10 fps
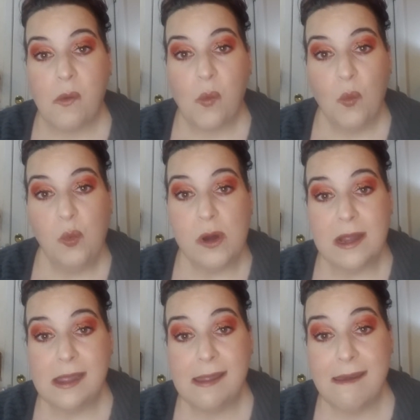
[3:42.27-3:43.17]

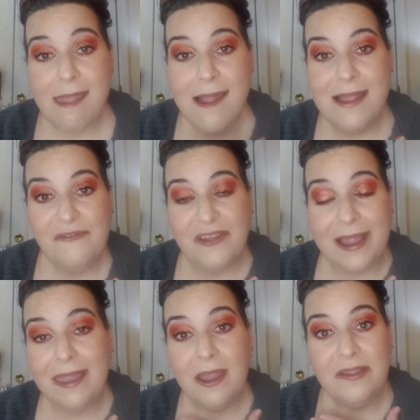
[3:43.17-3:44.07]
What I
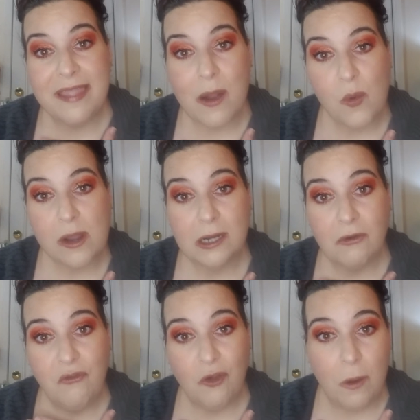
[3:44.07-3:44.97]
found that worked
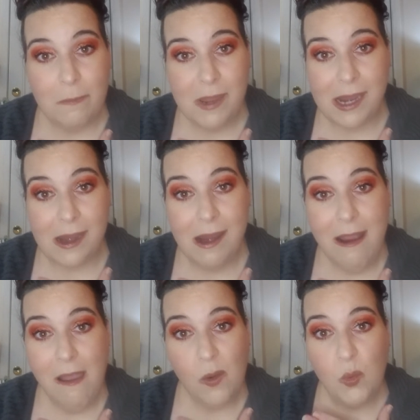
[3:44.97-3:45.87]
for me
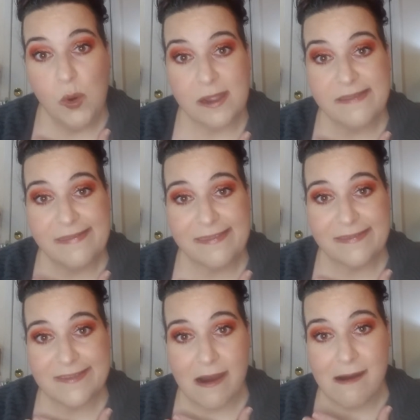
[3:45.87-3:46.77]
was to
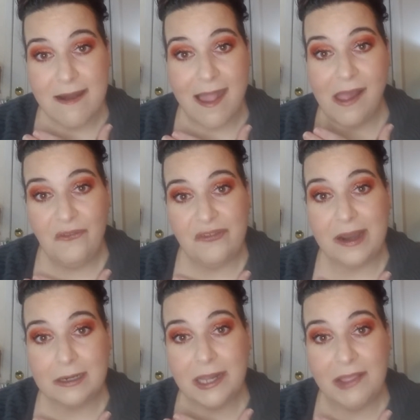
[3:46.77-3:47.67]
start out
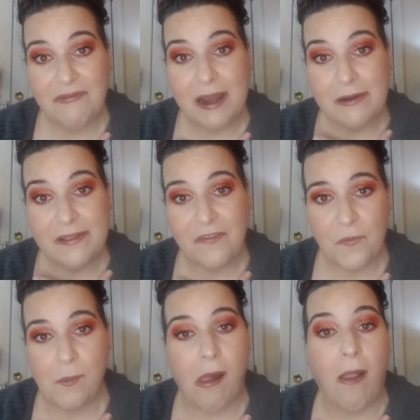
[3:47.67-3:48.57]
very, very
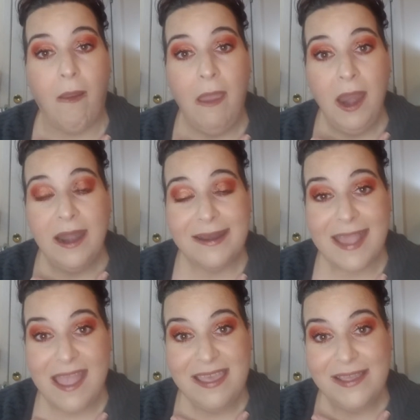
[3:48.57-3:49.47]
small,
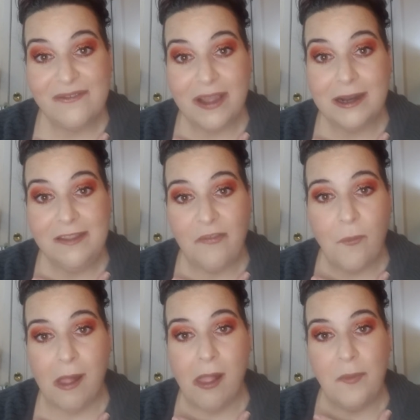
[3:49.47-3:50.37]
taking very
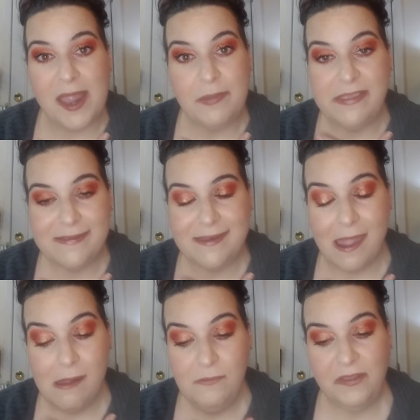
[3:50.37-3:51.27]
small baby
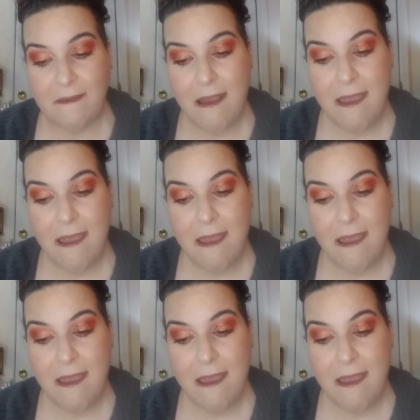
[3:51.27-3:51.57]
steps.